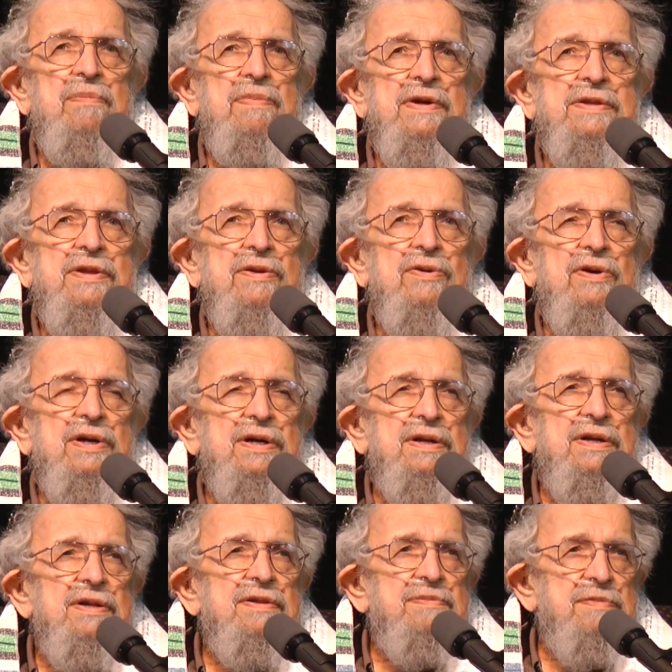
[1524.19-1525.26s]
but the
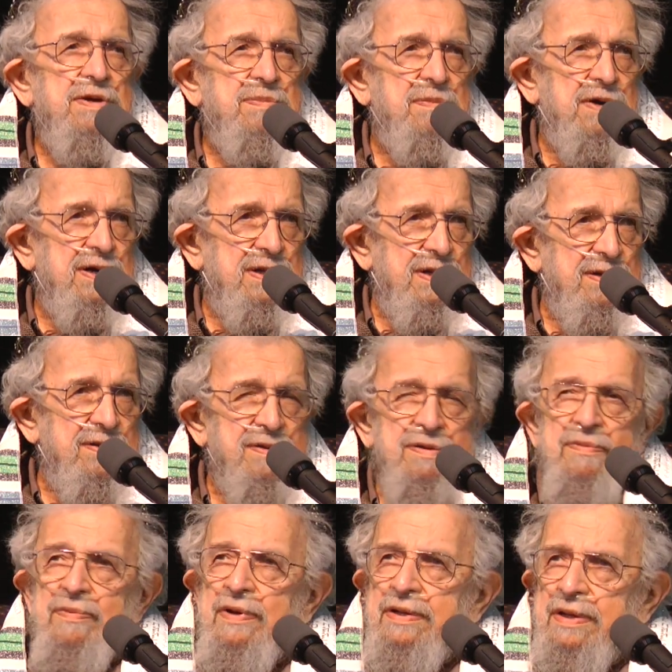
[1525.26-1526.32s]
organismic model is
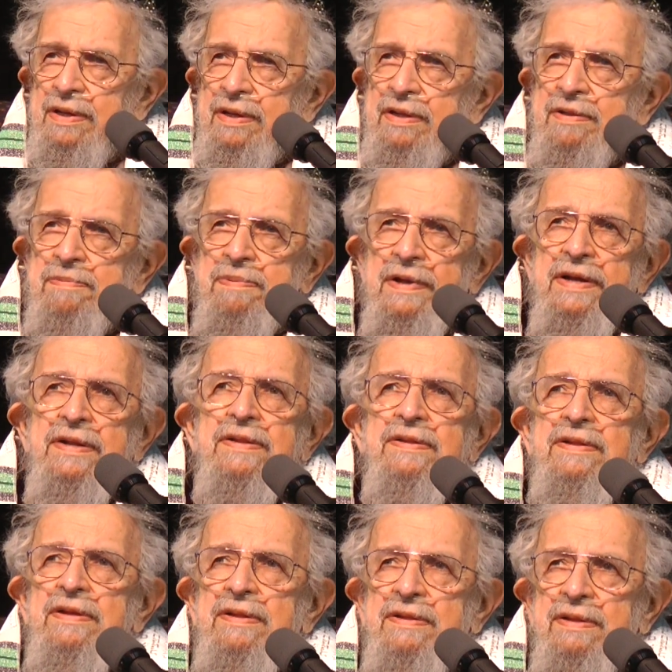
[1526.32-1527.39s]
the one that explains
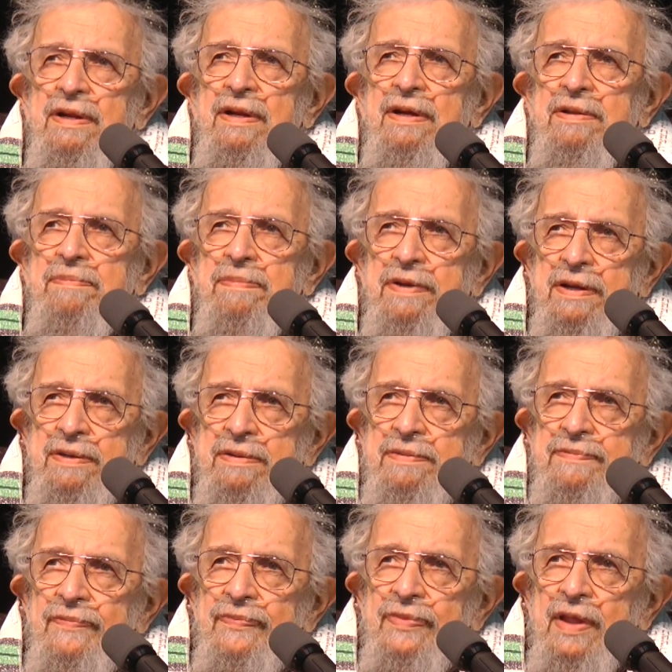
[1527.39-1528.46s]
things a lot
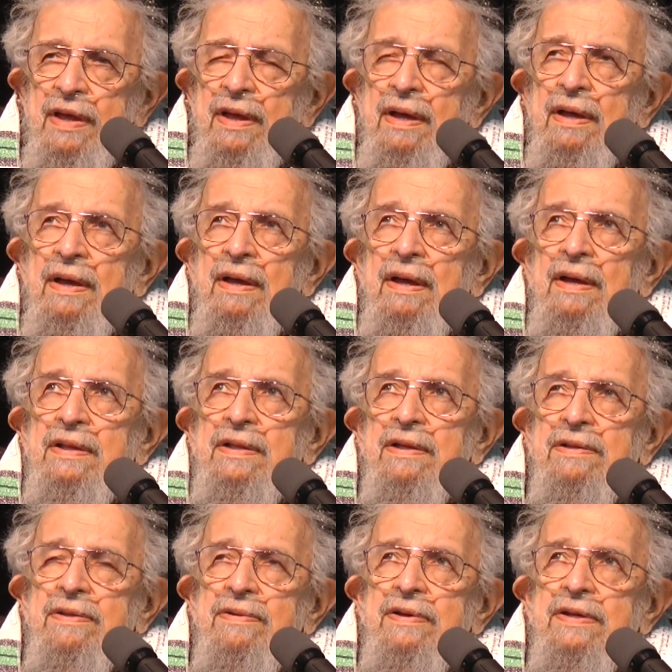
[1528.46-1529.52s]
better.
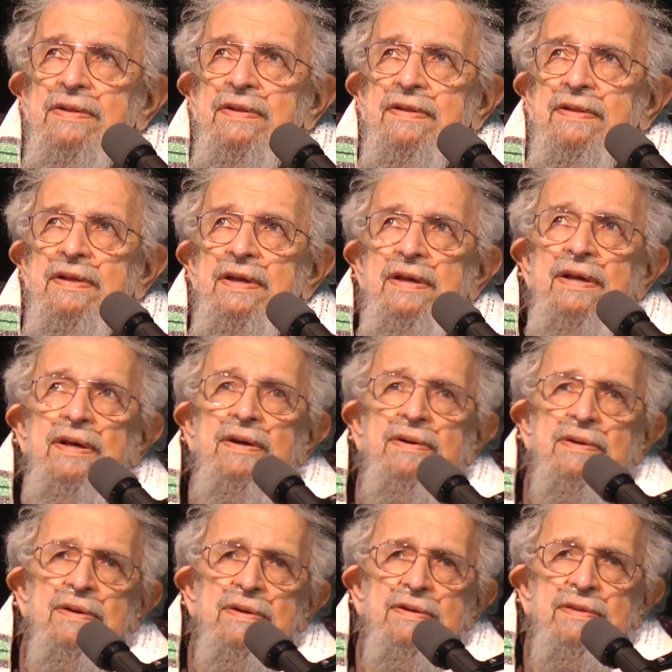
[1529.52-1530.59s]
That you can see
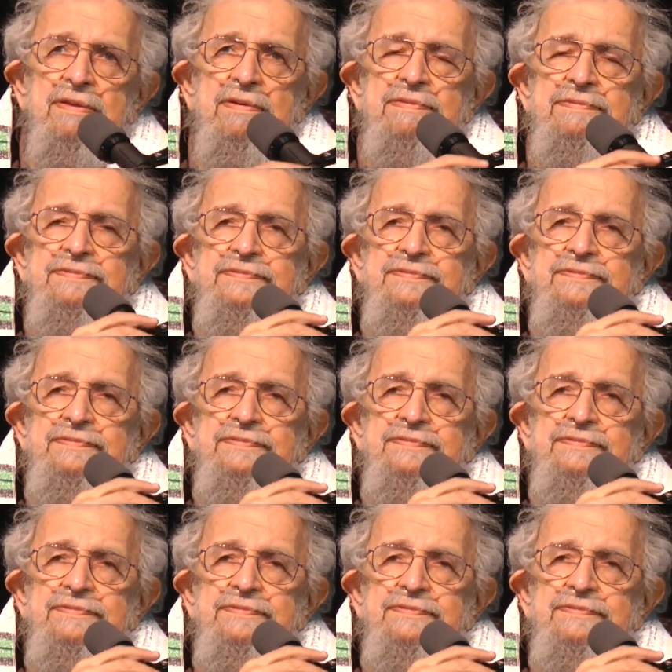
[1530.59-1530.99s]
Earth